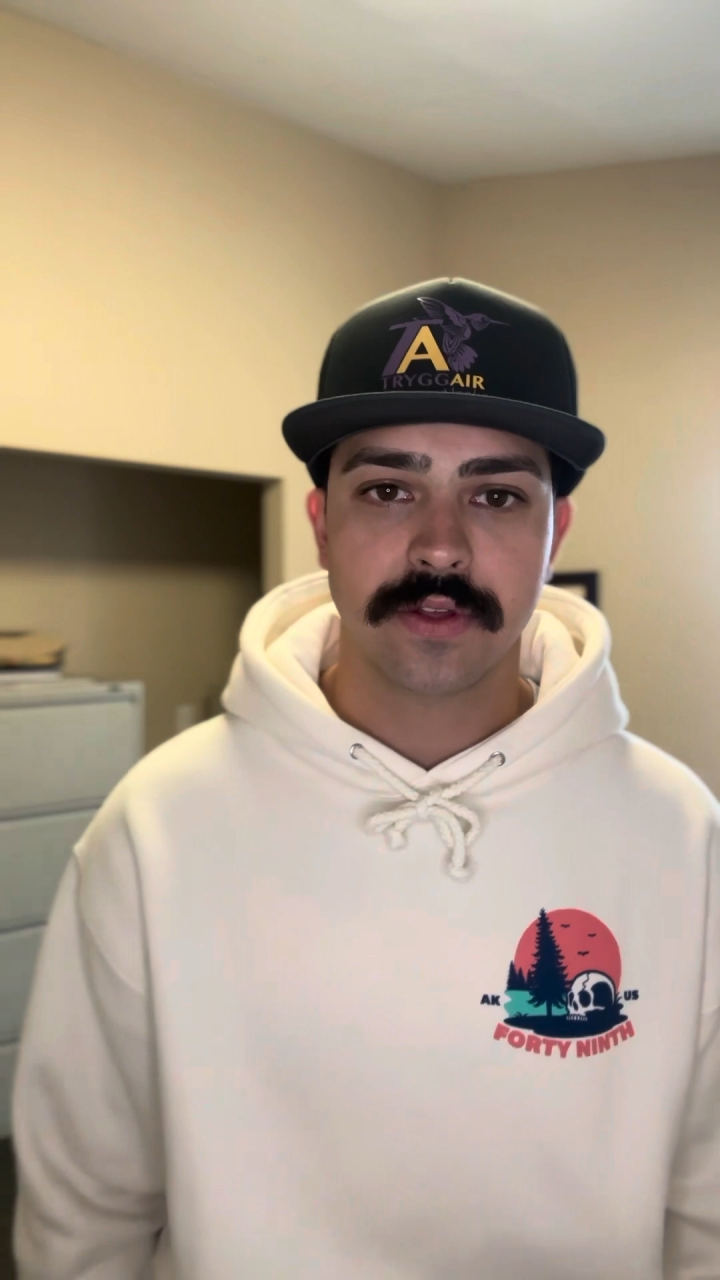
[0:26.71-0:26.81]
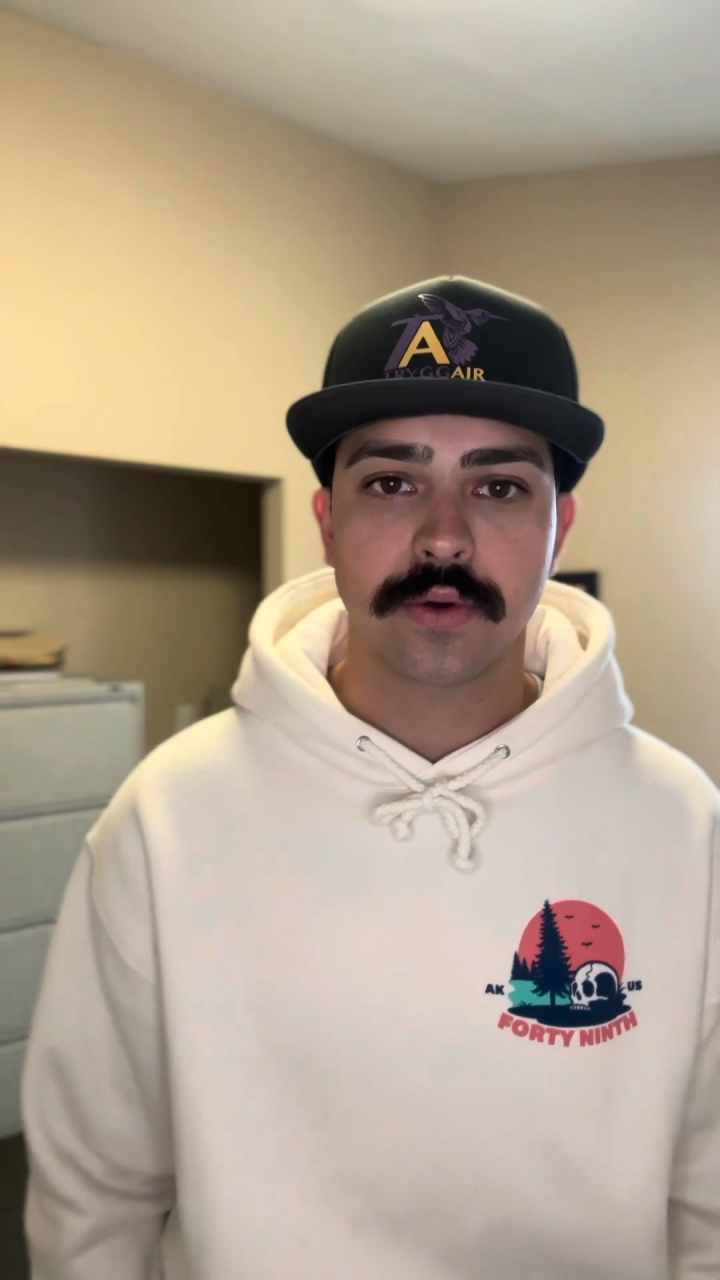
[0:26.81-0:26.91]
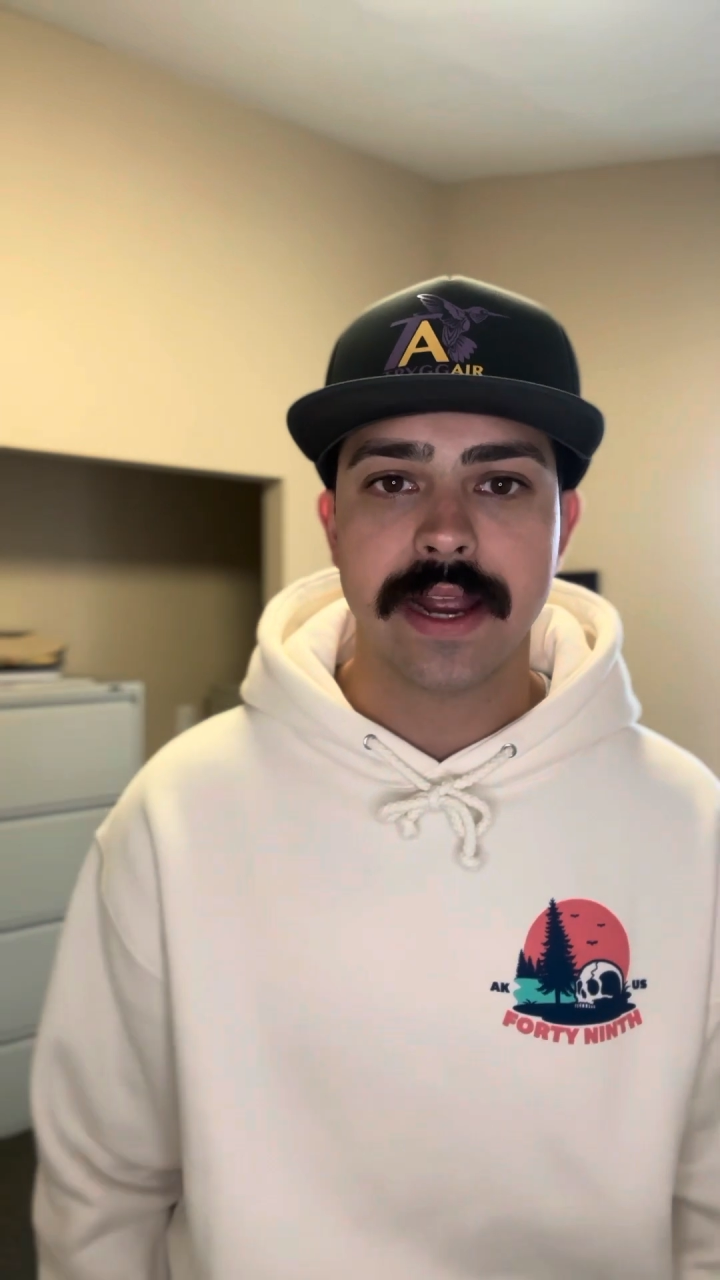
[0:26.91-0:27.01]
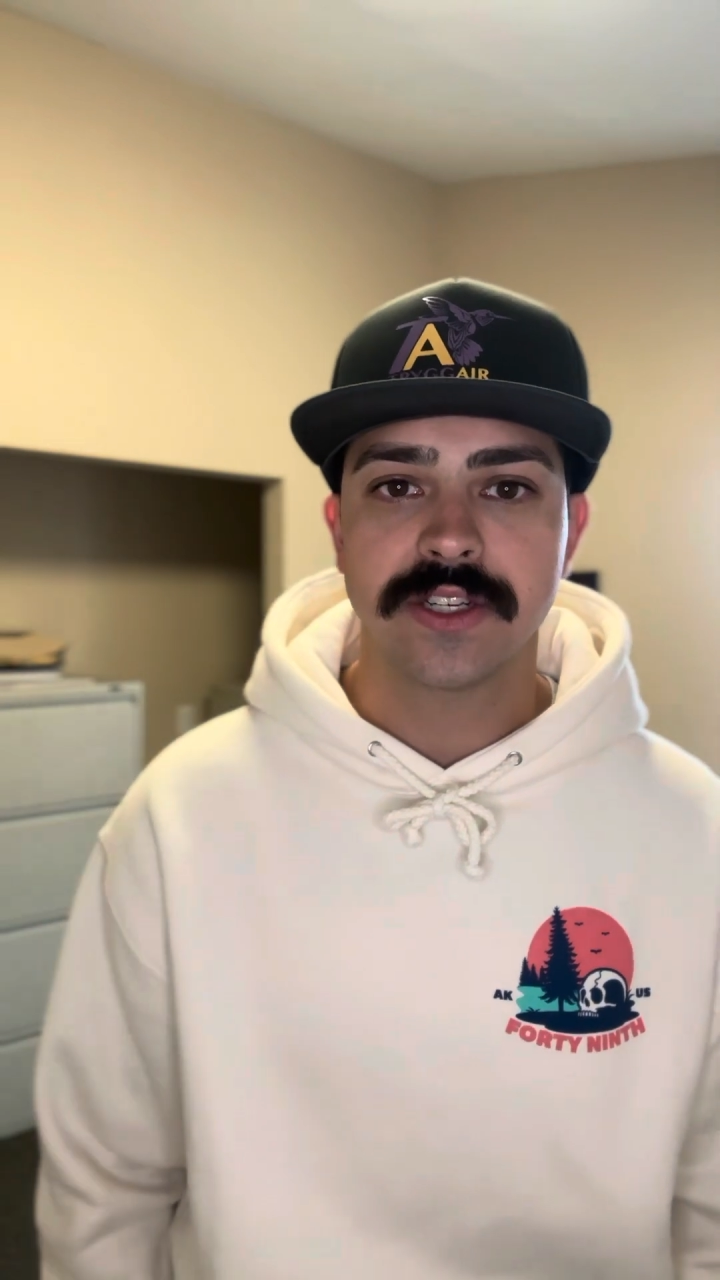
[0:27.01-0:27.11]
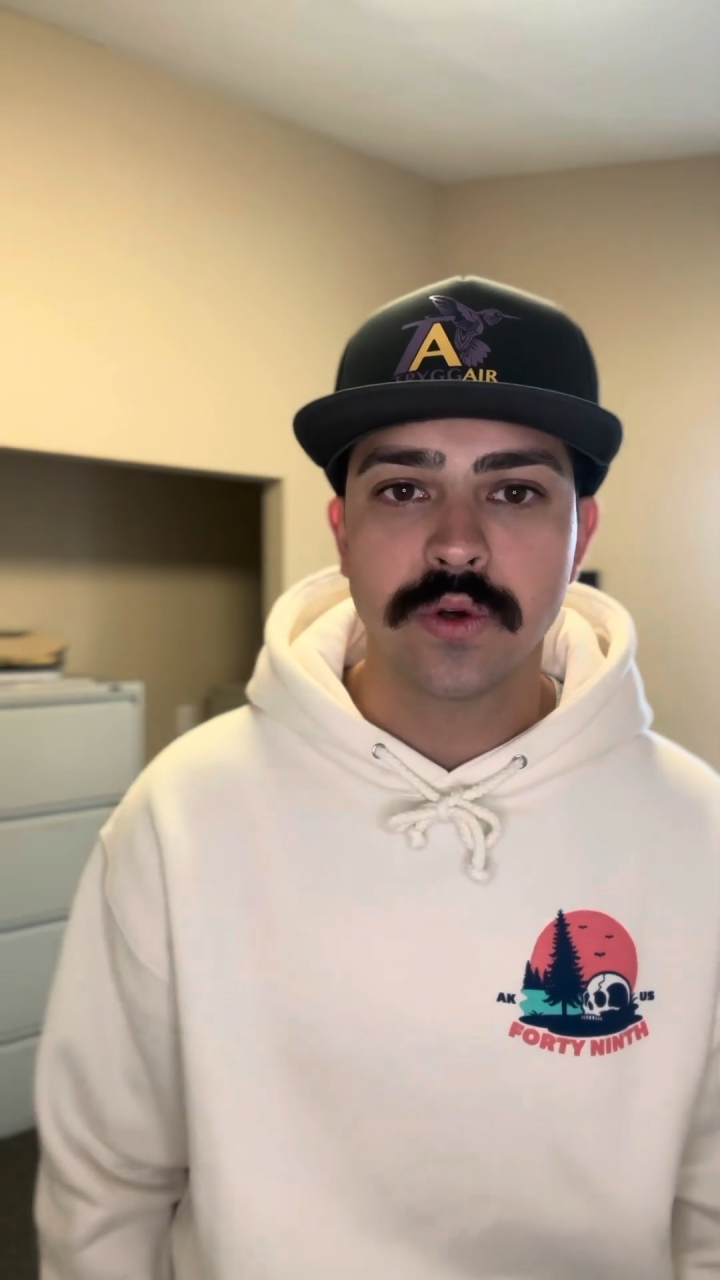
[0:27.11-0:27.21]

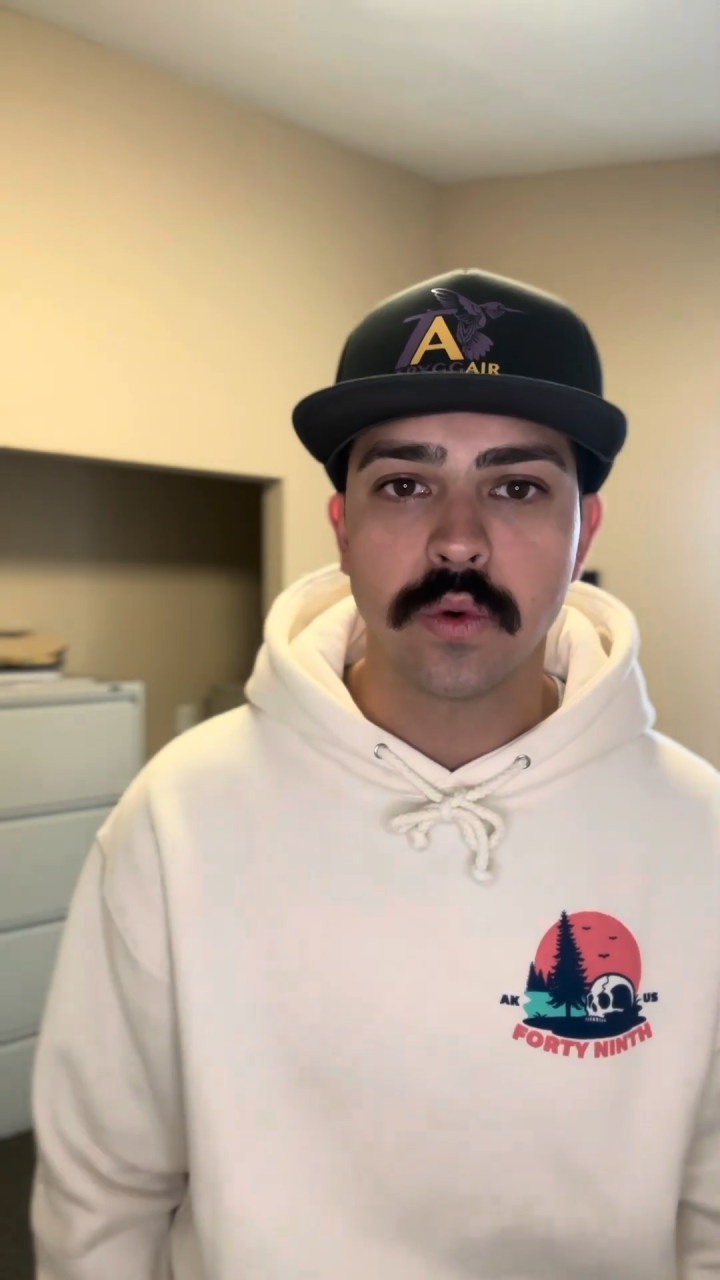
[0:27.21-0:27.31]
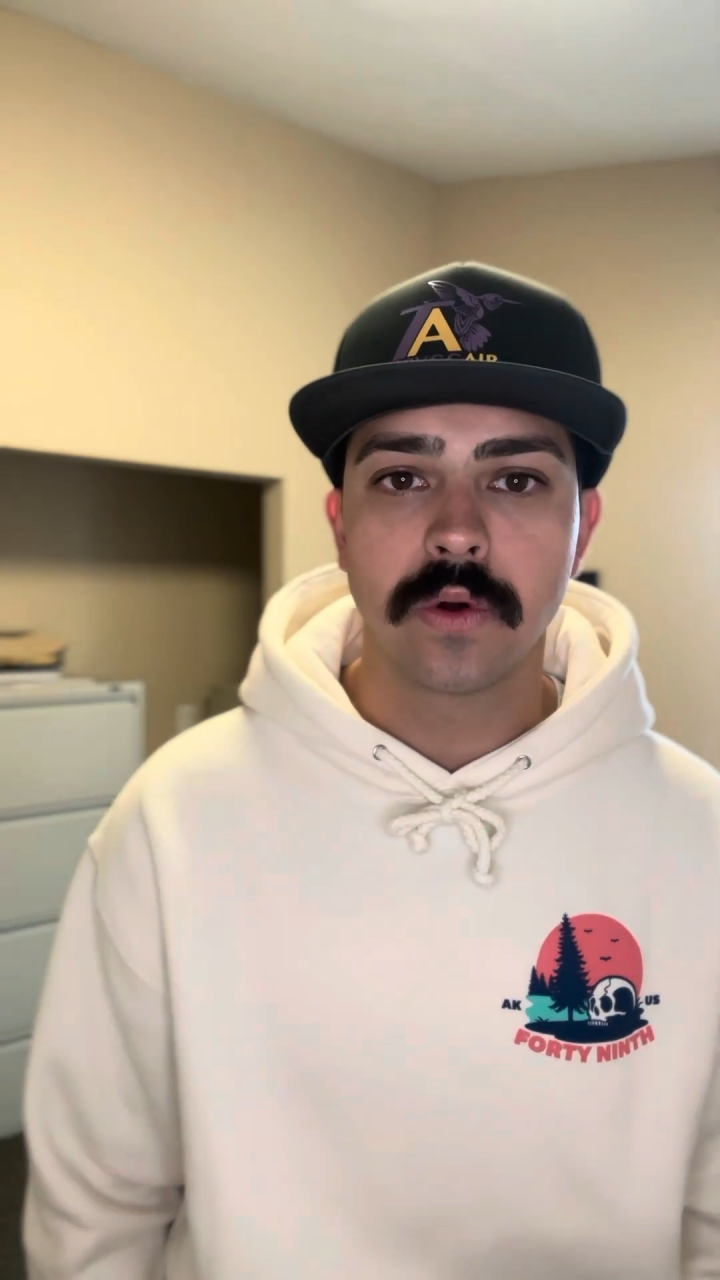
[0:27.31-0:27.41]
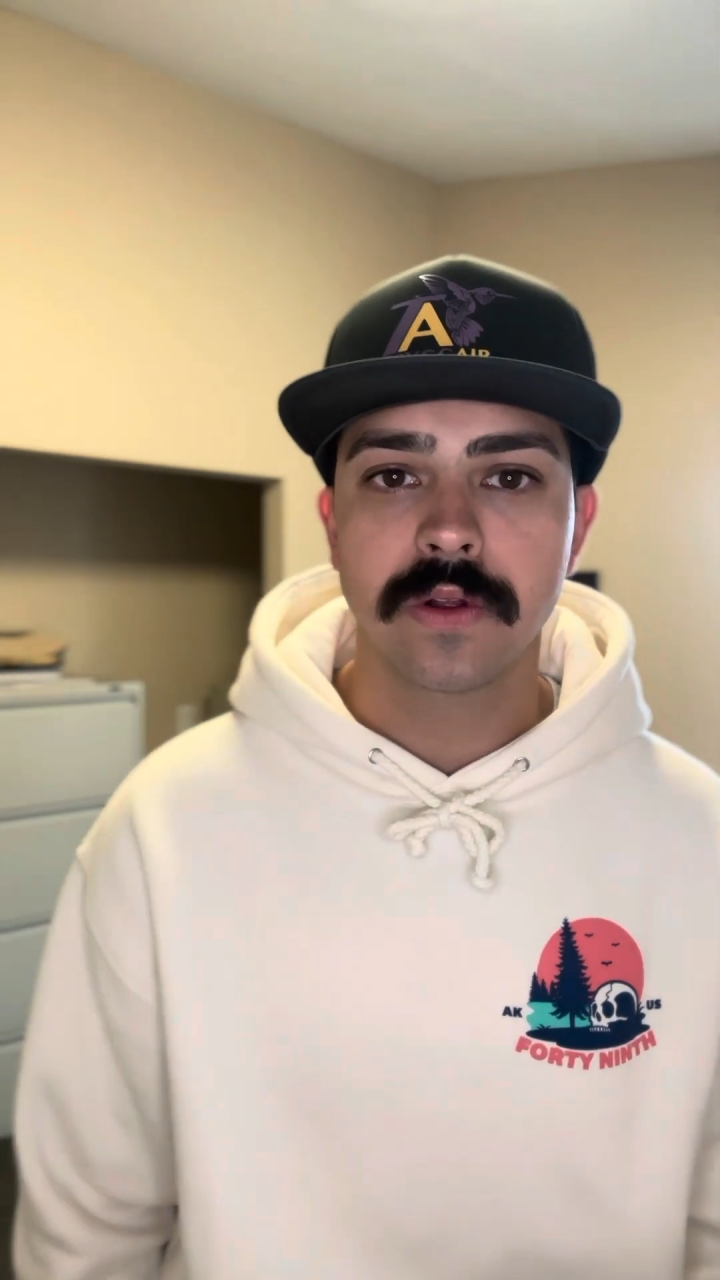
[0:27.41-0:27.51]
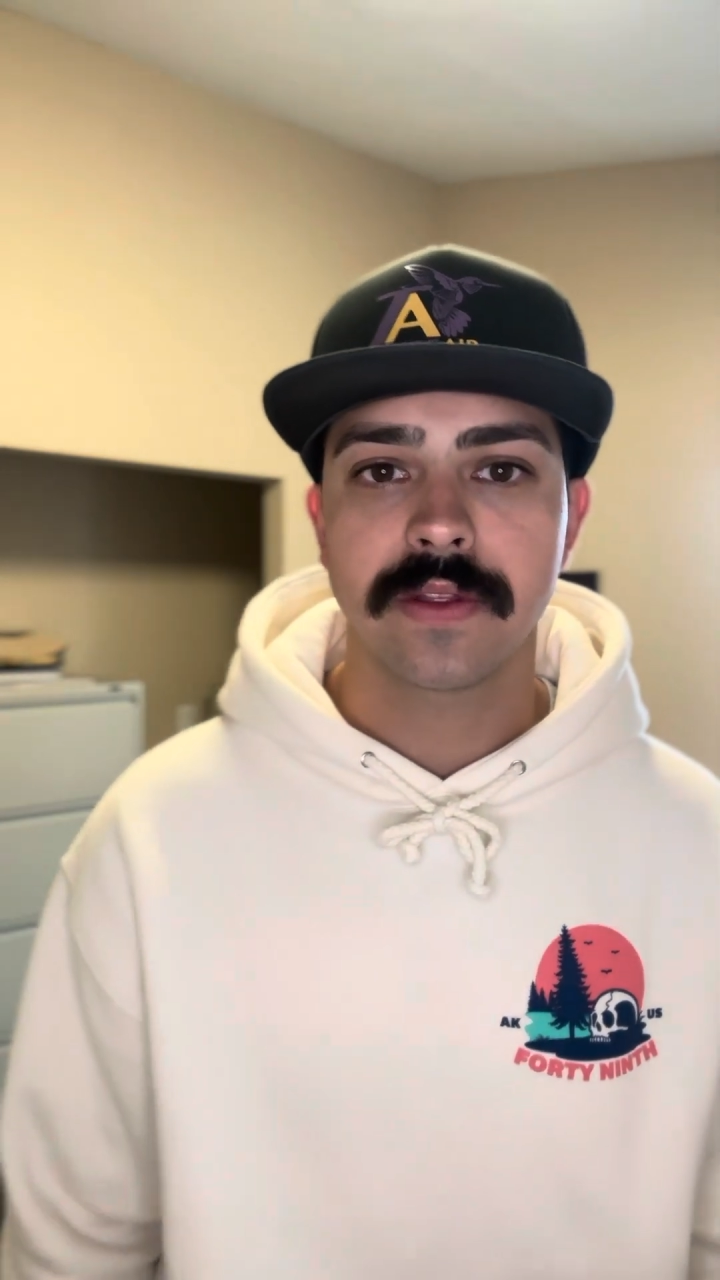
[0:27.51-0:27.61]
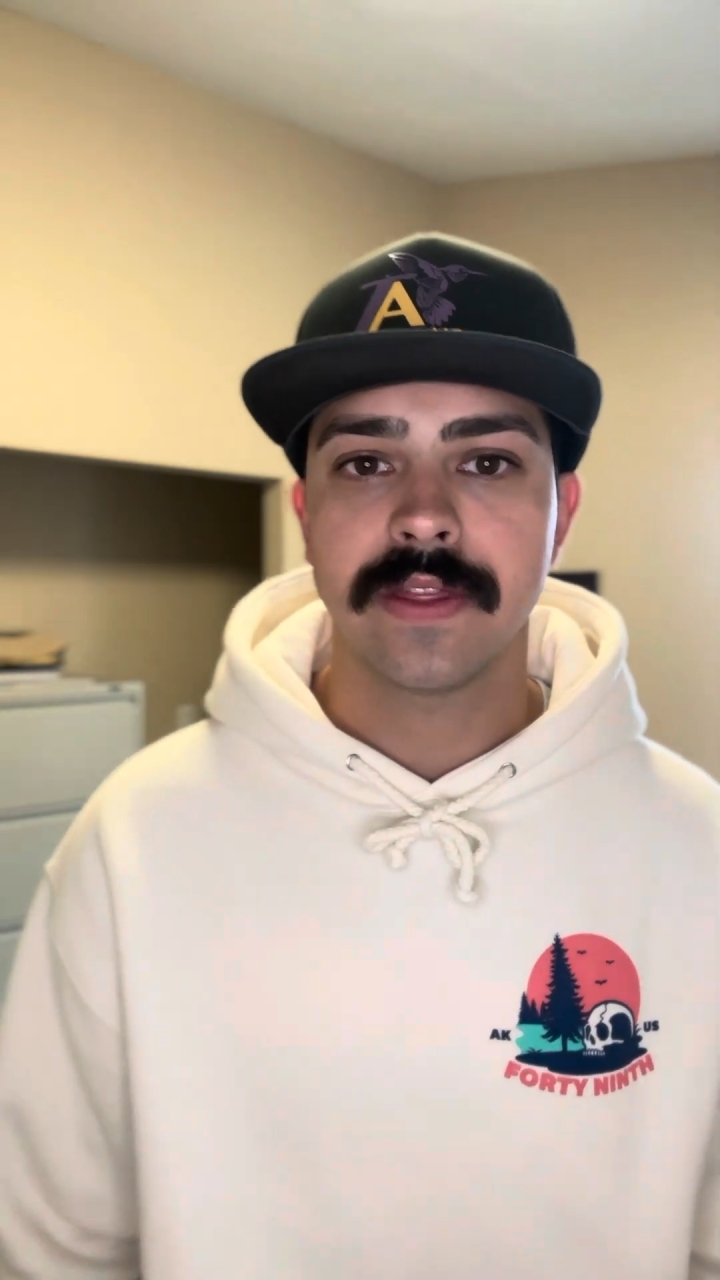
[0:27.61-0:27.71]
great tool